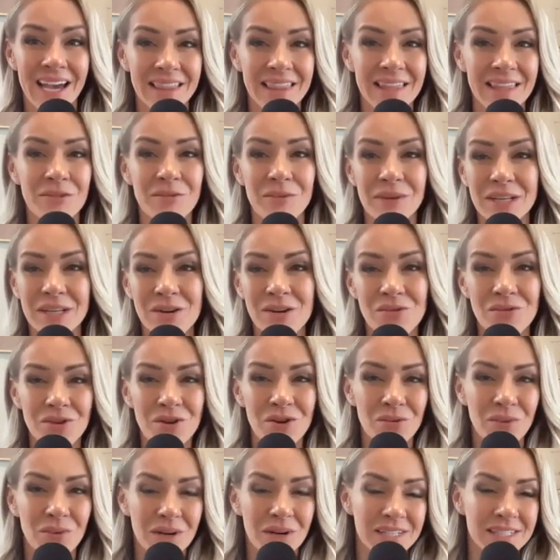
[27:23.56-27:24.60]
I think we don't
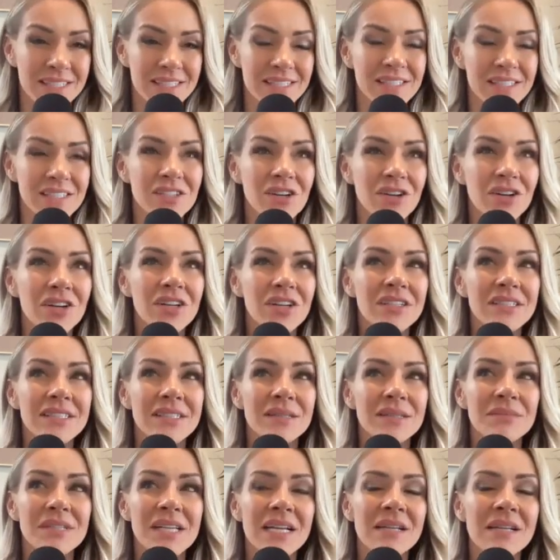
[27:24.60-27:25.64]
know where to start
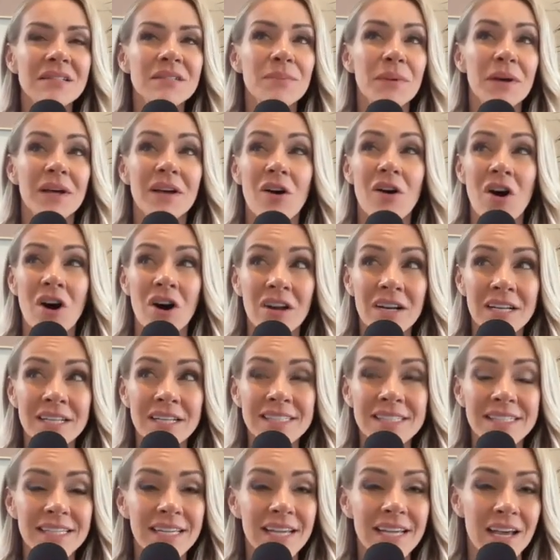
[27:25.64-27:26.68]
sometimes, but
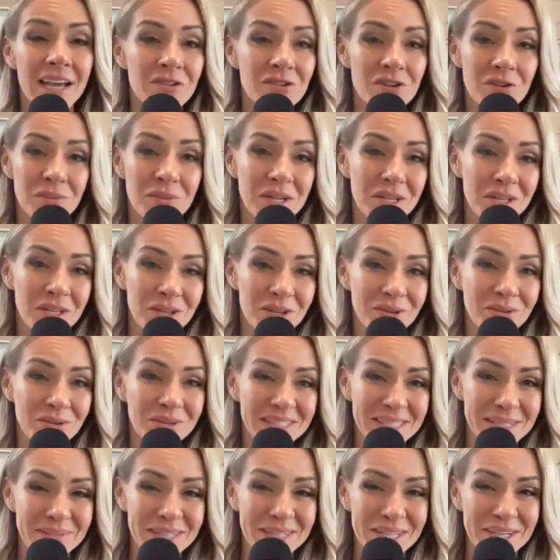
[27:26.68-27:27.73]
honestly, I don't know about you. It
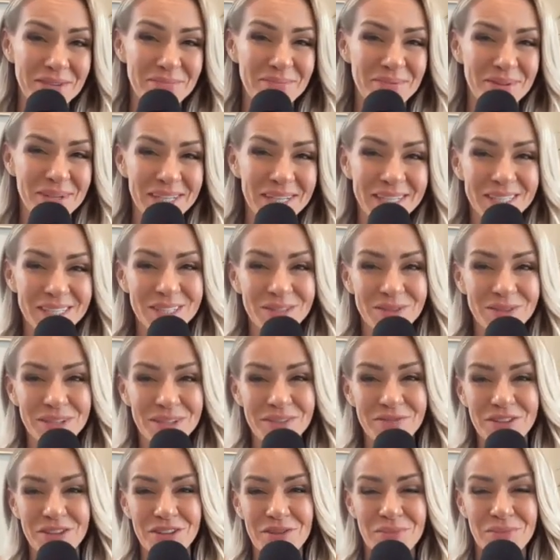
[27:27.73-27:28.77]
seems like you're pretty
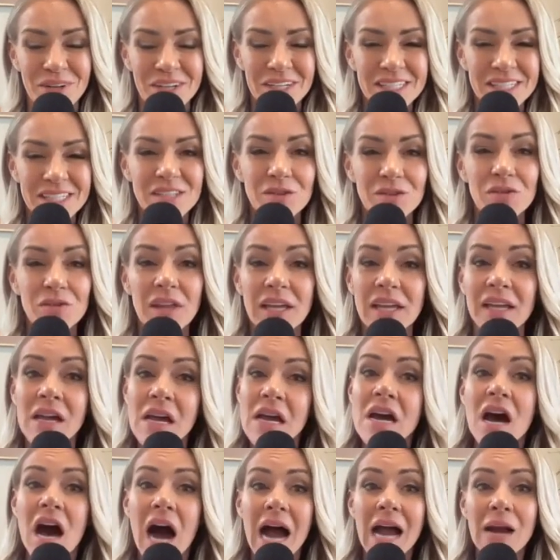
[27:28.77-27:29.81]
intuitive with your body too. Like
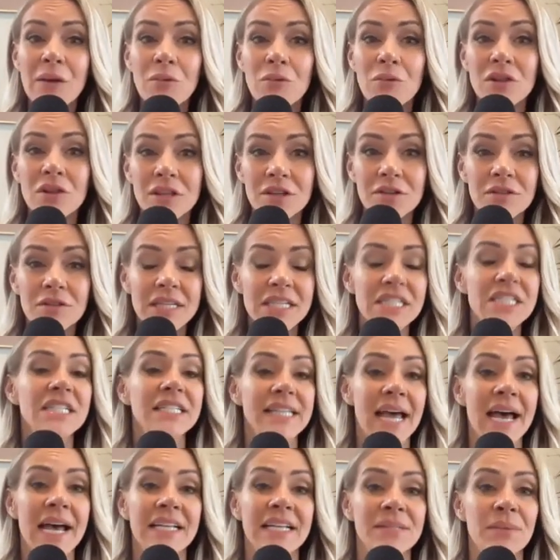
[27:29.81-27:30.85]
I will literally just
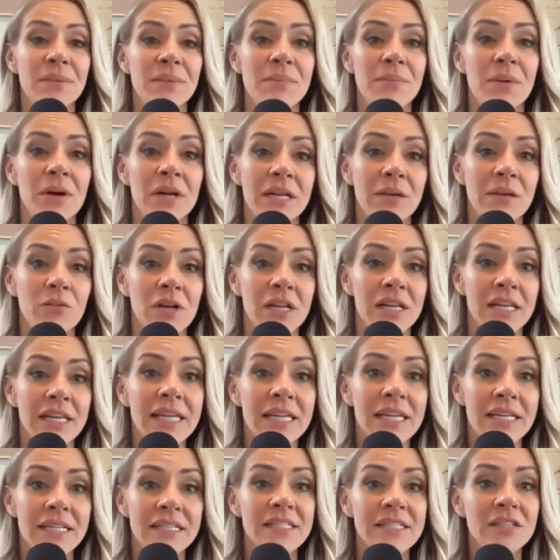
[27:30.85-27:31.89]
ask my body what it
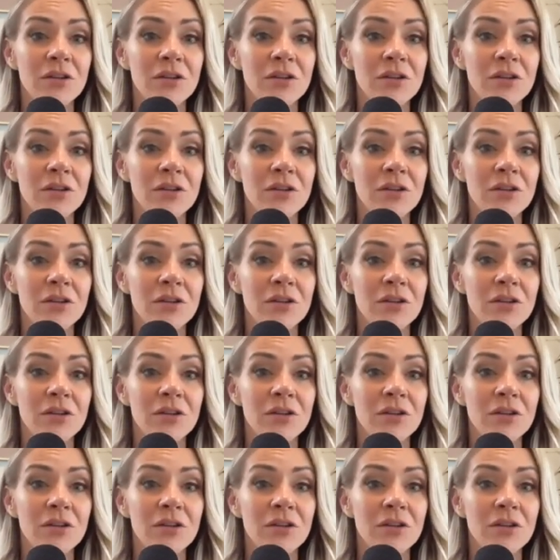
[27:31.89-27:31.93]
needs.